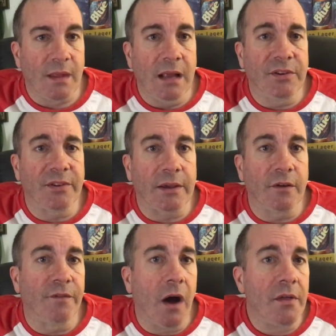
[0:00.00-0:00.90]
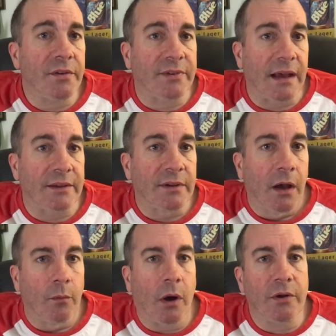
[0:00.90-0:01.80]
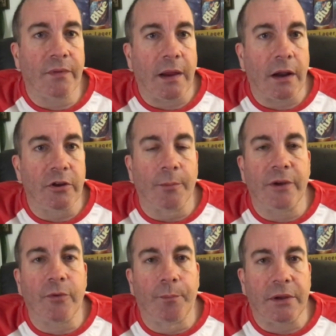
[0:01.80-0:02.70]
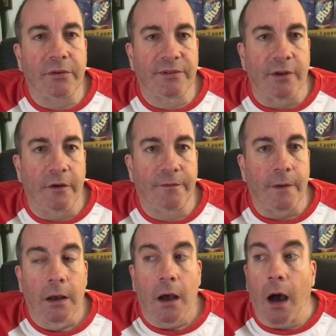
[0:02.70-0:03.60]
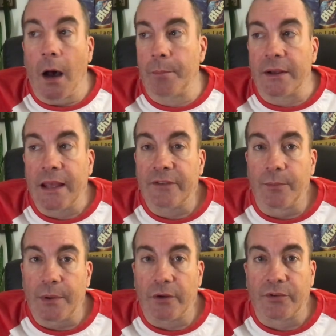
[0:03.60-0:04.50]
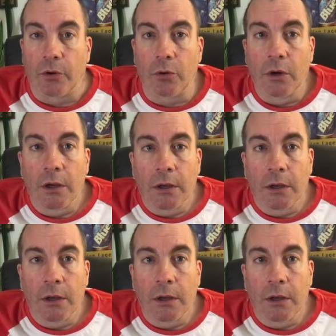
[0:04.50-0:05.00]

And she's like, your father says, while you're there, you might as well pick yourself up a case of beer too,